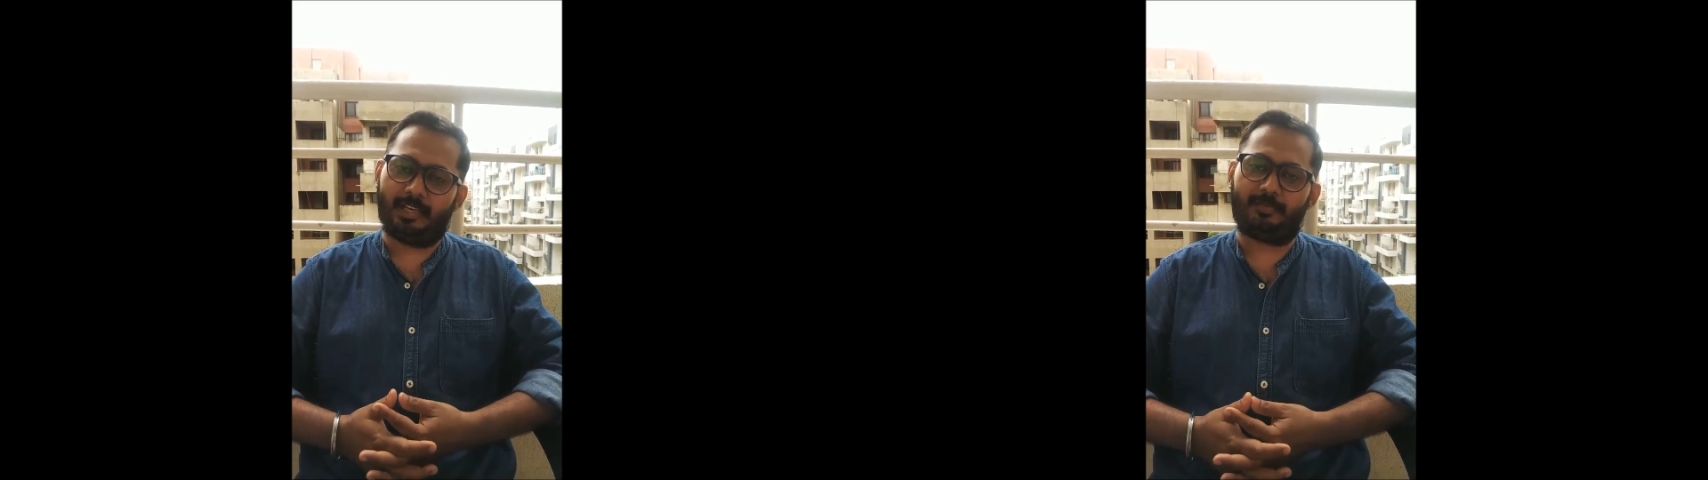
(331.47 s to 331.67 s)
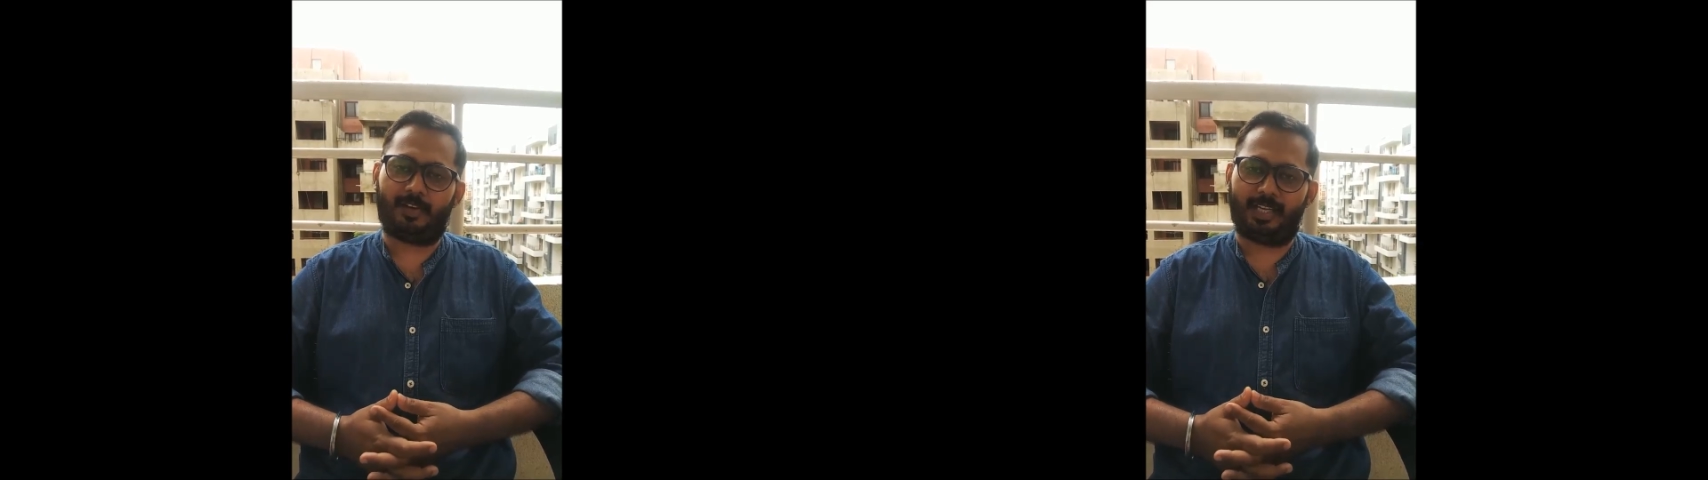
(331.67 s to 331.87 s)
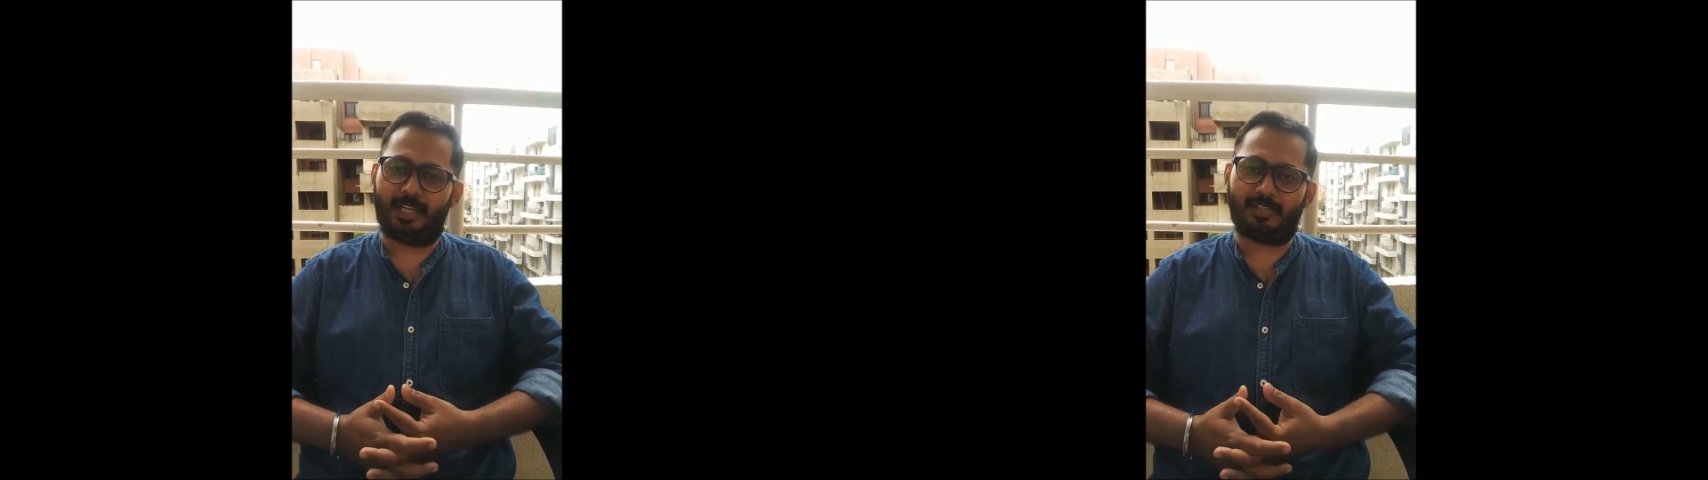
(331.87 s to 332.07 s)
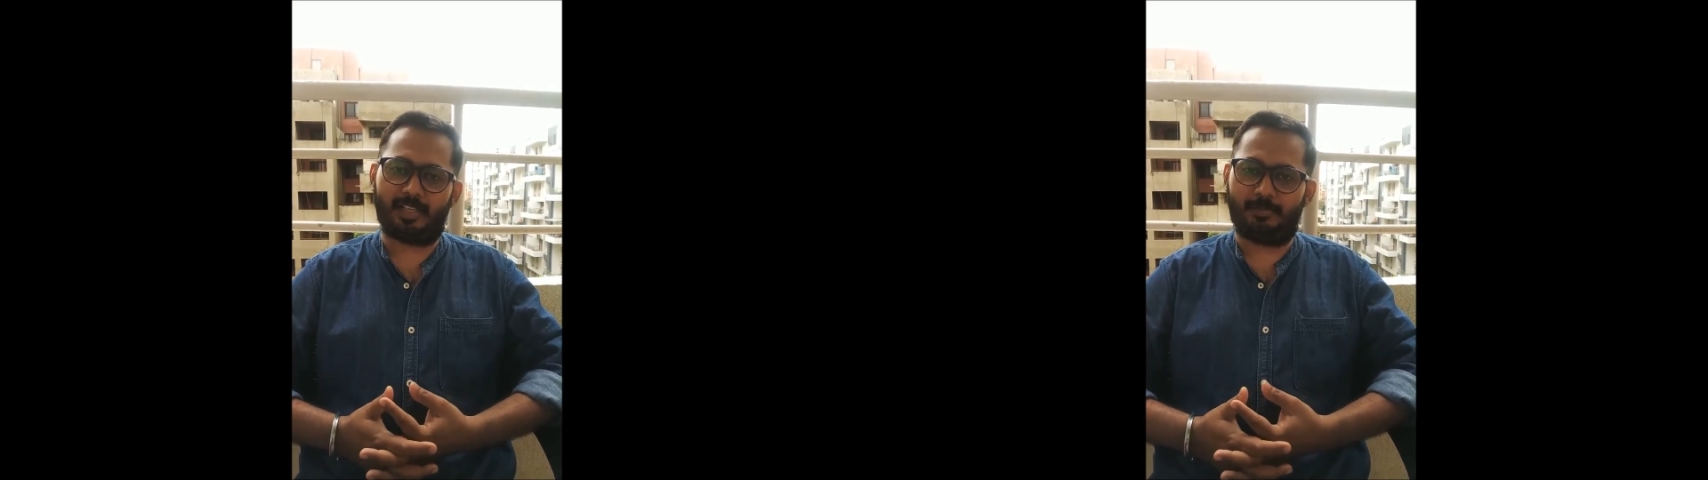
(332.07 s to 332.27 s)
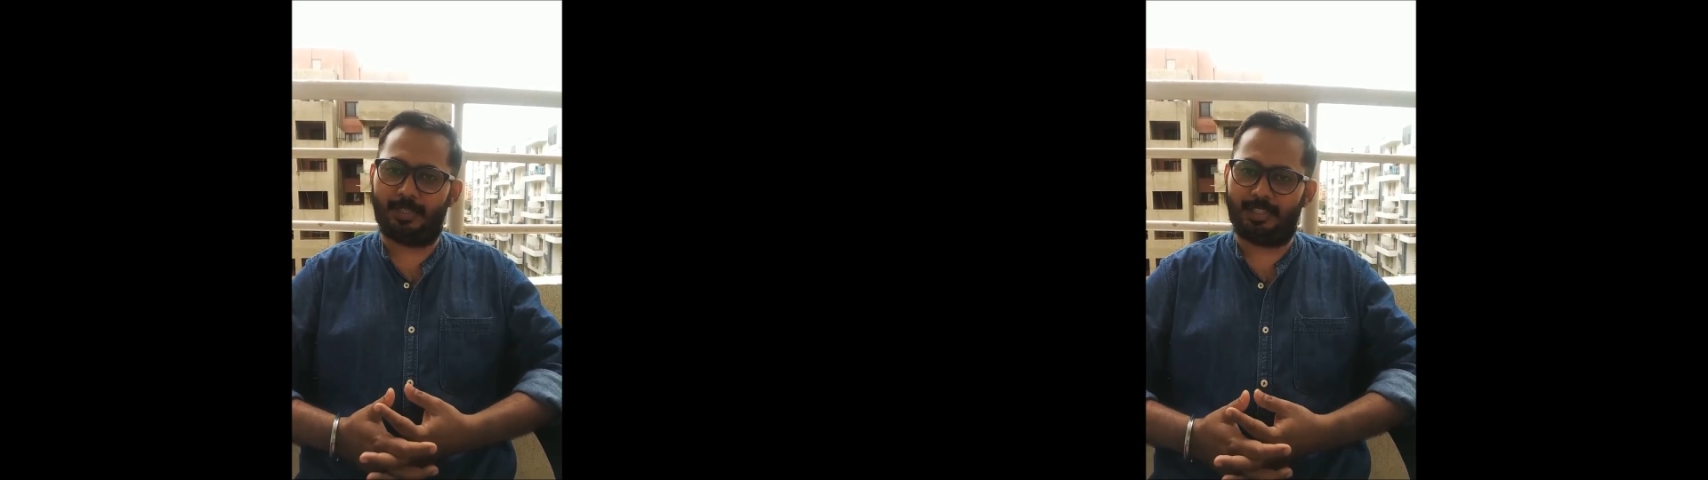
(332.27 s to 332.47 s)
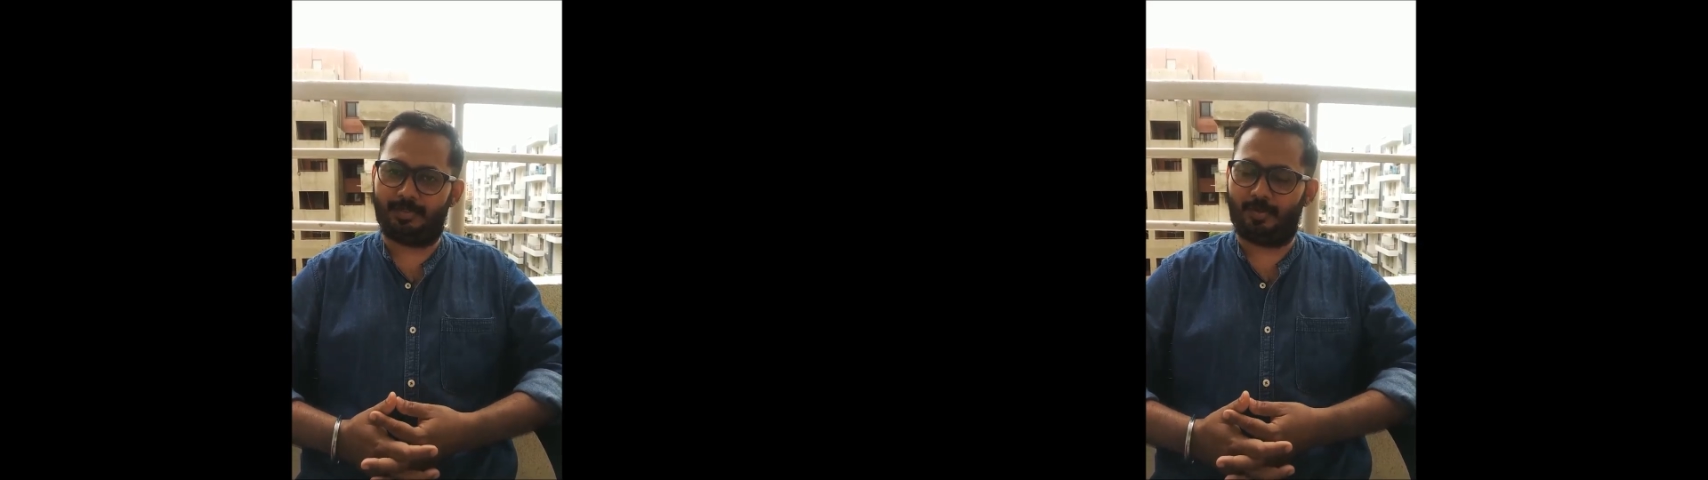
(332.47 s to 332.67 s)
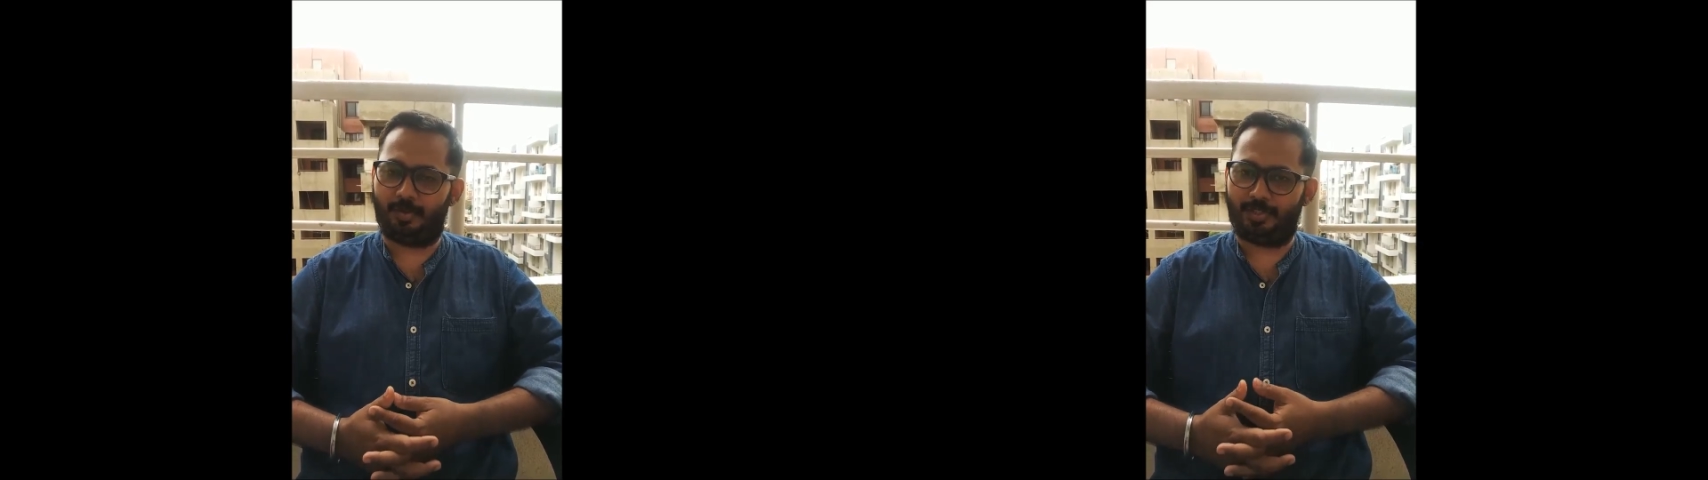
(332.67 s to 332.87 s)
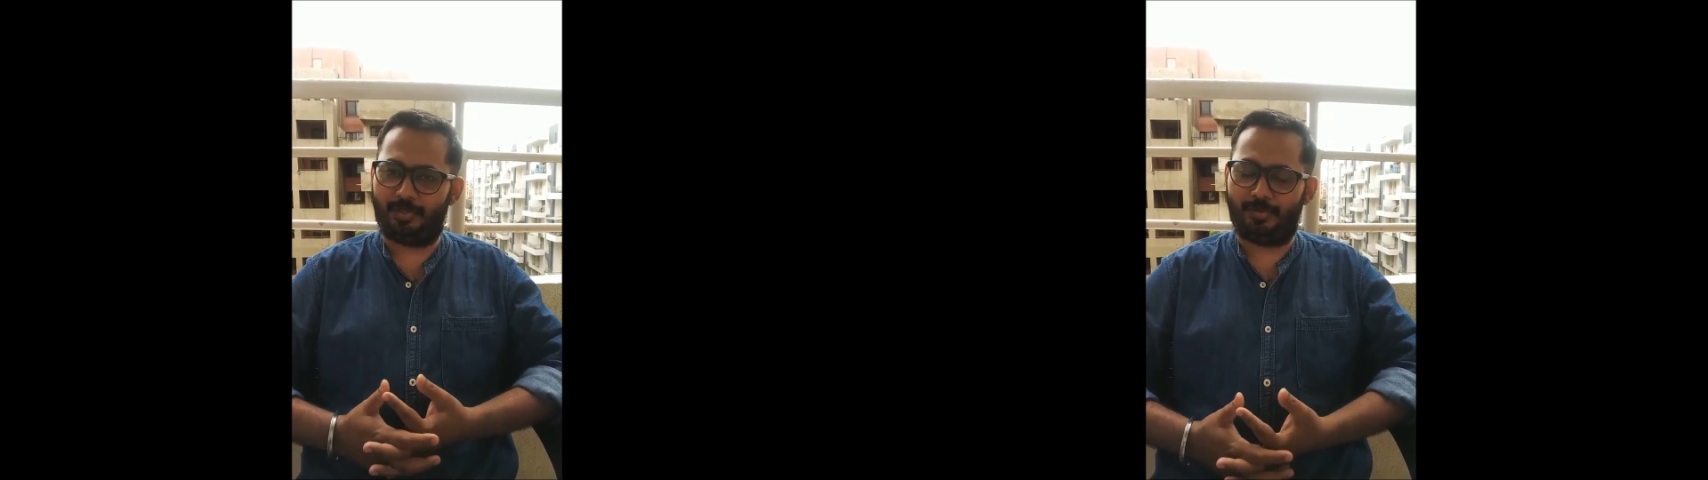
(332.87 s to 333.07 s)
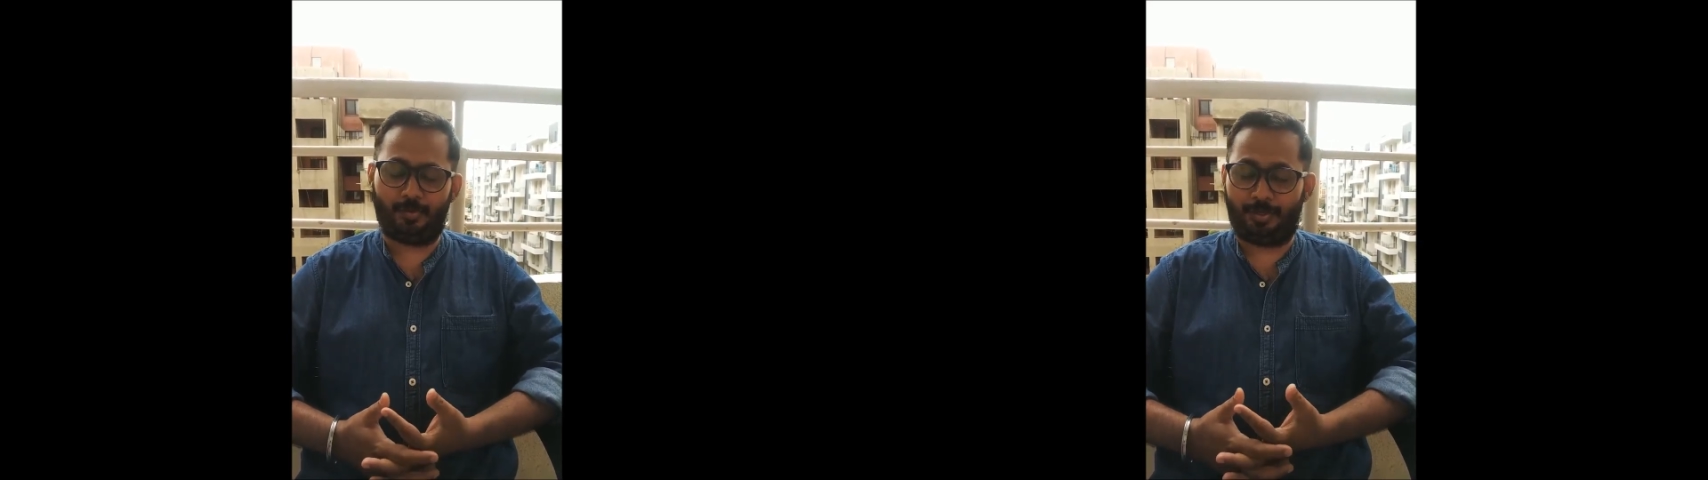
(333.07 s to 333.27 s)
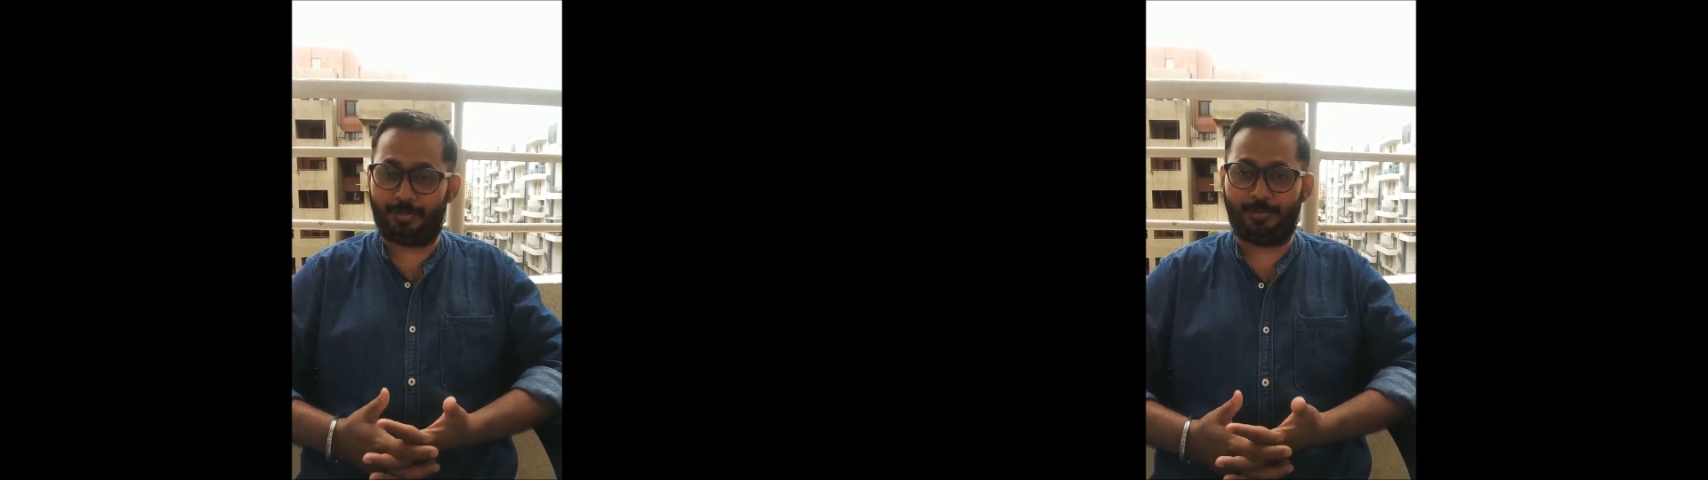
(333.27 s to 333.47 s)
add financial burden on
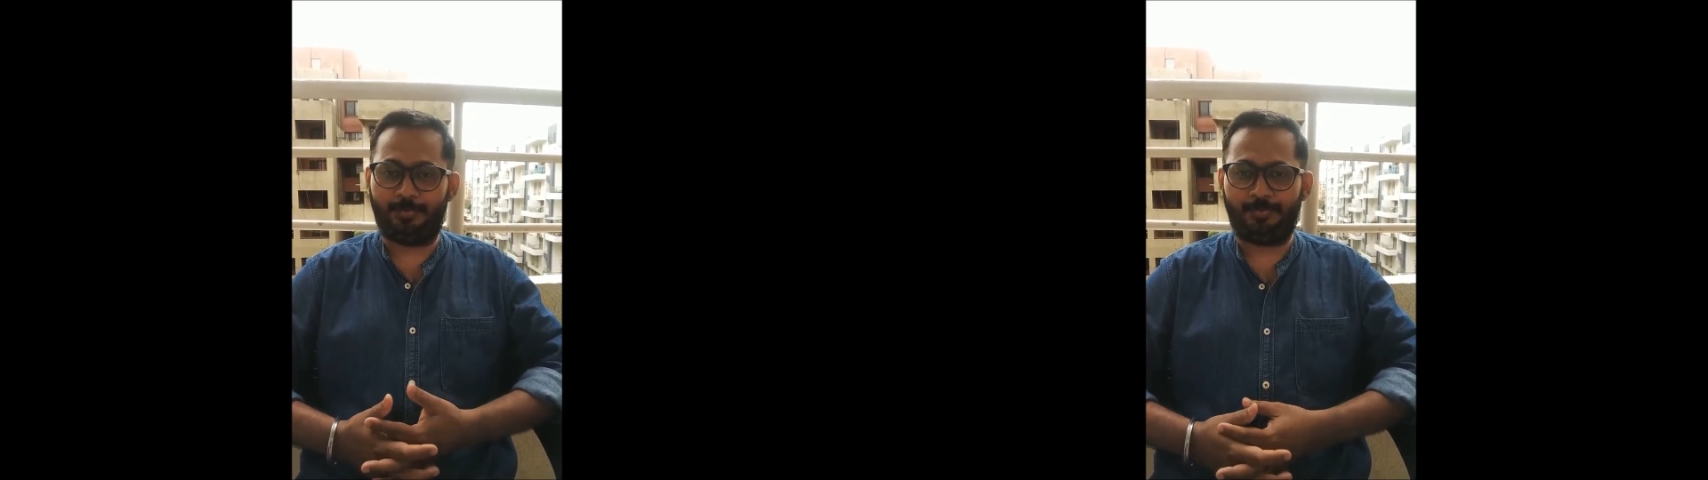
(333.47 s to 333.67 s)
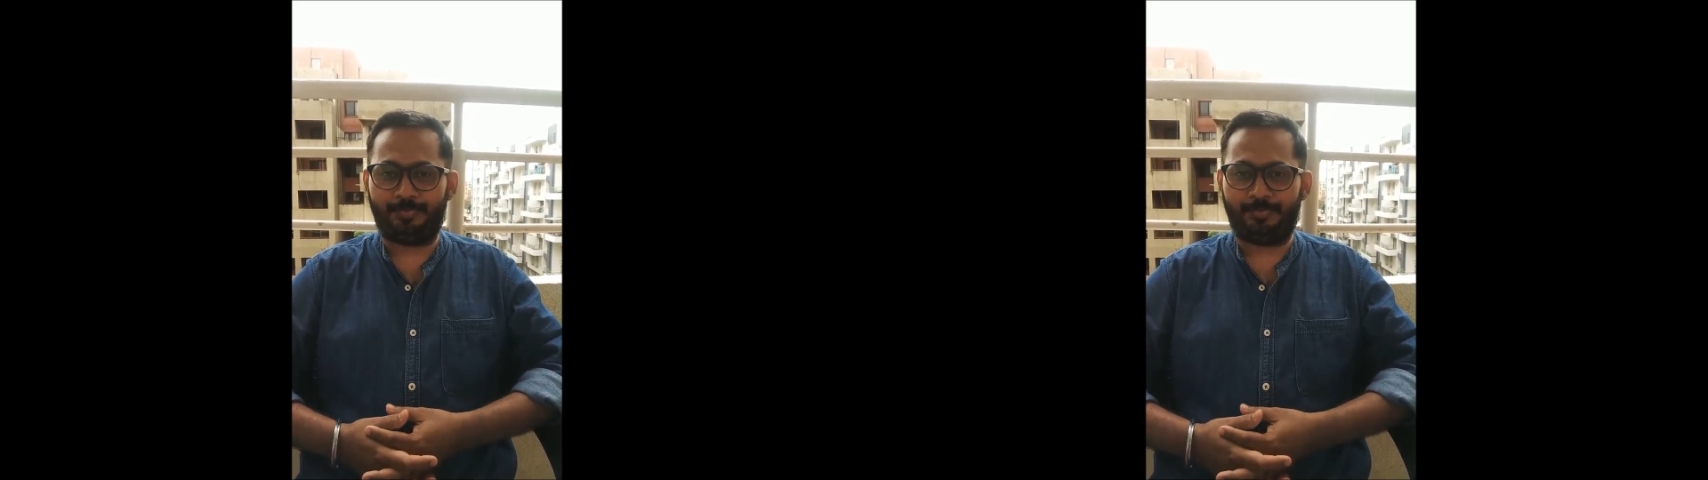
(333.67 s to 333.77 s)
you.